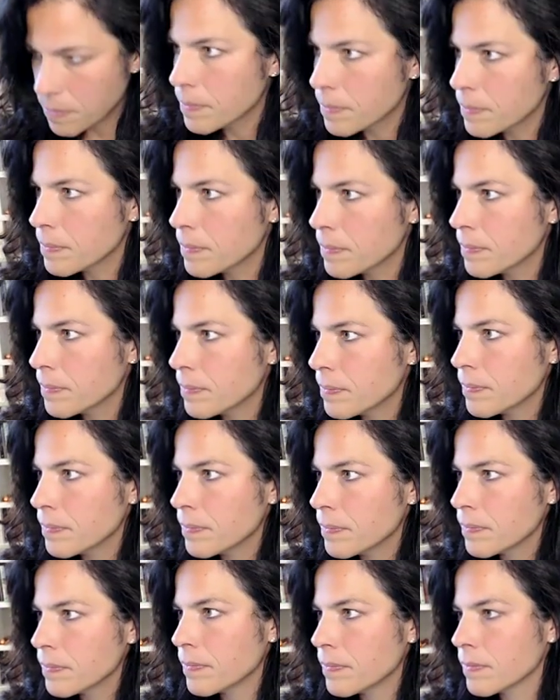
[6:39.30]

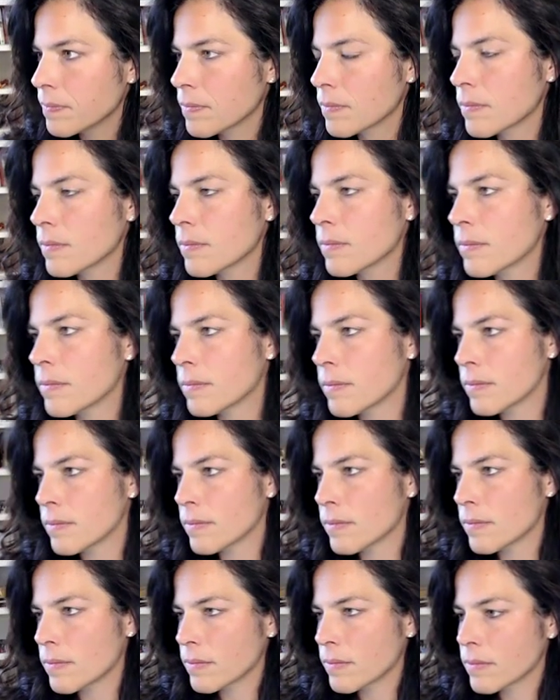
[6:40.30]

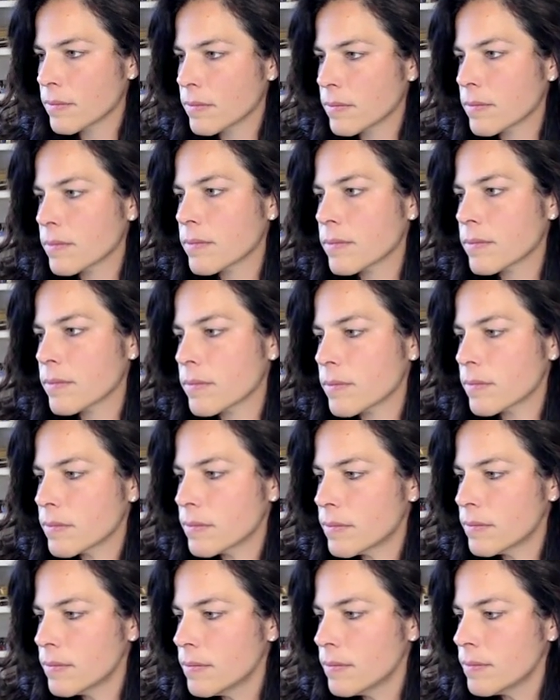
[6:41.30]

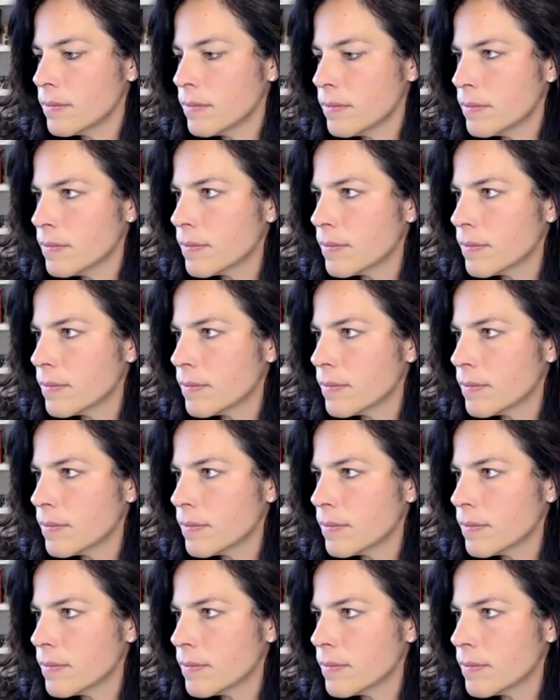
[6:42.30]
No one is speaking in this clip.